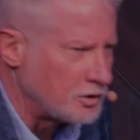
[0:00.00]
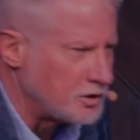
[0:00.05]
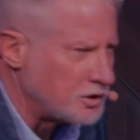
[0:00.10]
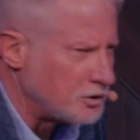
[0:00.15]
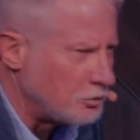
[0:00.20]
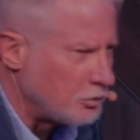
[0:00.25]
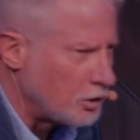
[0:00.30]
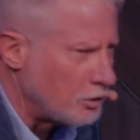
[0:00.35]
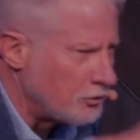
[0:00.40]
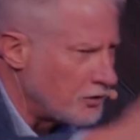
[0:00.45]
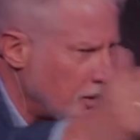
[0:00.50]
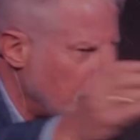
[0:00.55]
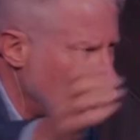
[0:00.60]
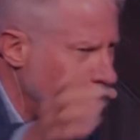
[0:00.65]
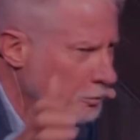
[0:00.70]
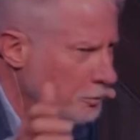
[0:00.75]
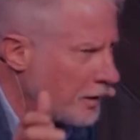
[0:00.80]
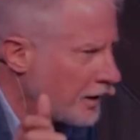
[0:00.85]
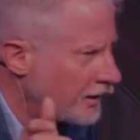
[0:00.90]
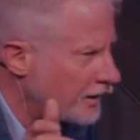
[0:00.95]
to grow the whole
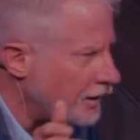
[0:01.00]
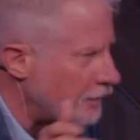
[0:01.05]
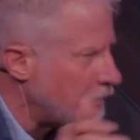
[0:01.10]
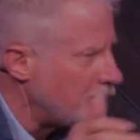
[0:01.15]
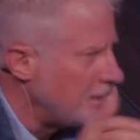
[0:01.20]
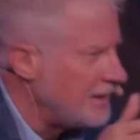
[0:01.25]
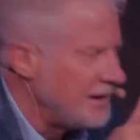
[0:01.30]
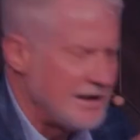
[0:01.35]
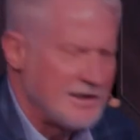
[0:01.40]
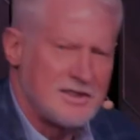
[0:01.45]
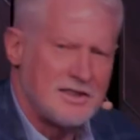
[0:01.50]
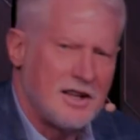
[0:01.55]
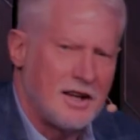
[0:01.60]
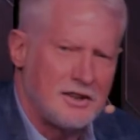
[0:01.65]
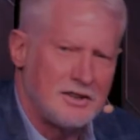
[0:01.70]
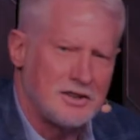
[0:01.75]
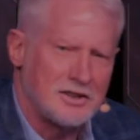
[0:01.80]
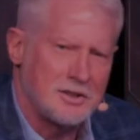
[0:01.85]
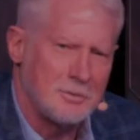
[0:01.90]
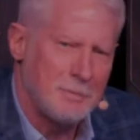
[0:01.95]
body up, it's not
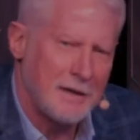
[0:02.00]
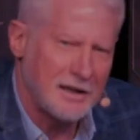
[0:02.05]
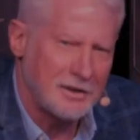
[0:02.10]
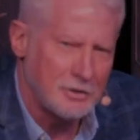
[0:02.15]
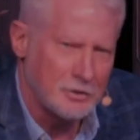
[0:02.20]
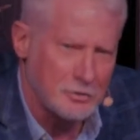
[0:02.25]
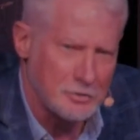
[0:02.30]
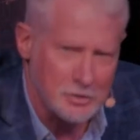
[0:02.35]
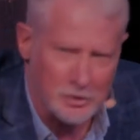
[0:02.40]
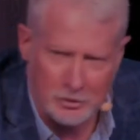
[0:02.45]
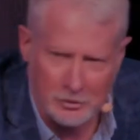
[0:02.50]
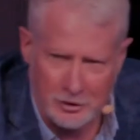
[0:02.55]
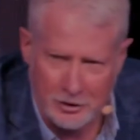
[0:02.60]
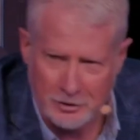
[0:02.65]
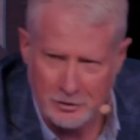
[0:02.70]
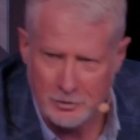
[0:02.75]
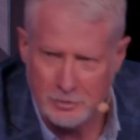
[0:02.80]
just about your journey